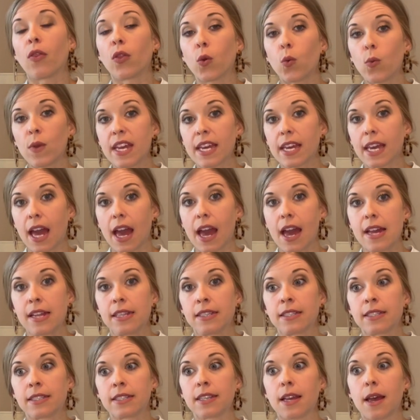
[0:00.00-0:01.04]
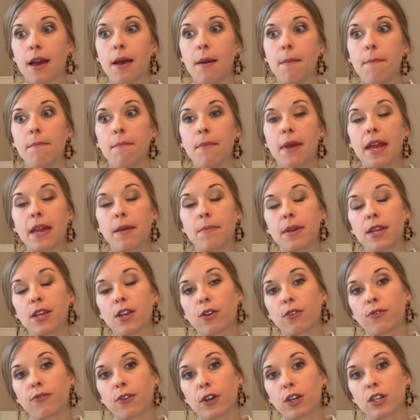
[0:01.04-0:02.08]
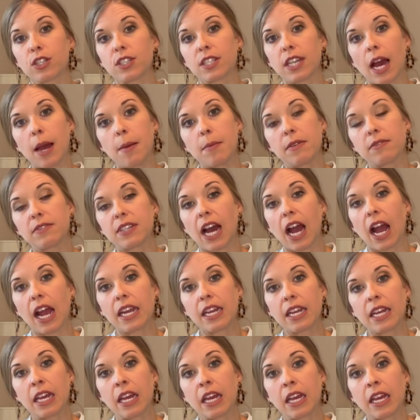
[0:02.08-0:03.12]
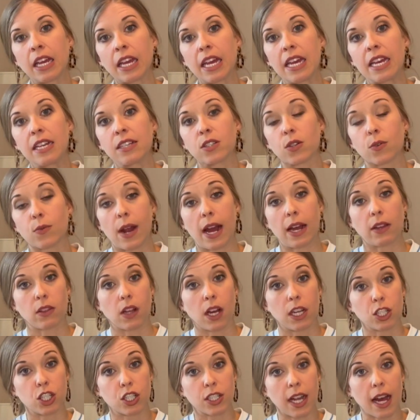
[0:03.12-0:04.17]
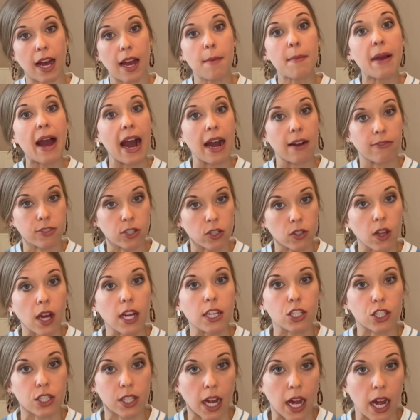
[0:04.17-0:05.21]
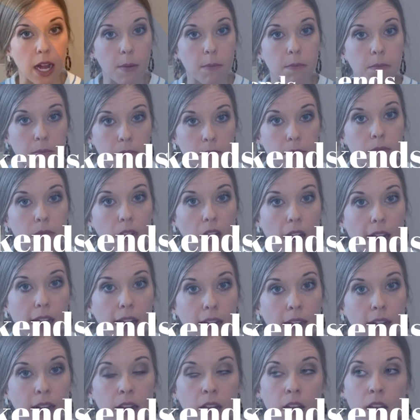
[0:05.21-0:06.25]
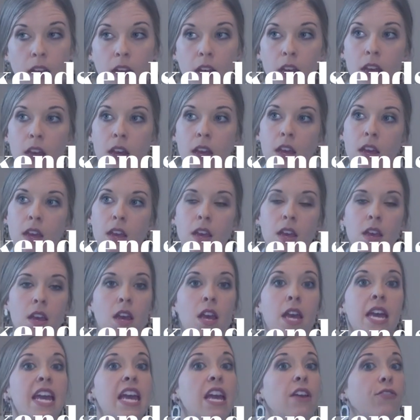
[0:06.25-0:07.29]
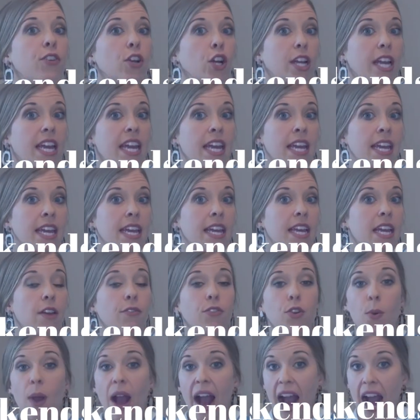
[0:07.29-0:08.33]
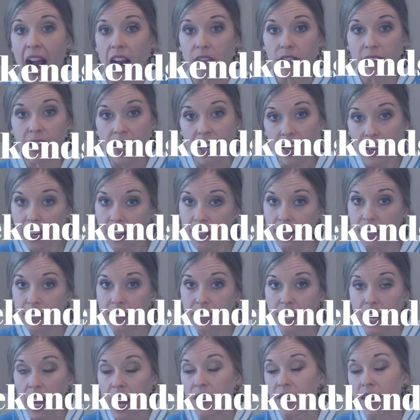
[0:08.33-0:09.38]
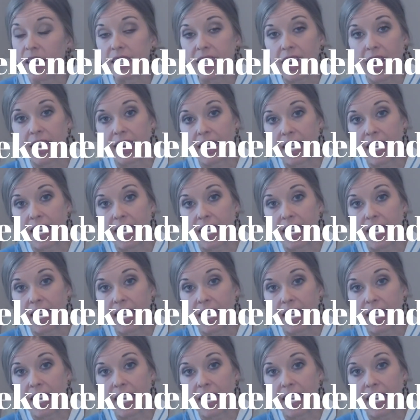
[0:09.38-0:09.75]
the weekends, maybe your first time of tidying is around lunchtime, after lunchtime, okay? If your kid, if you have kids and they take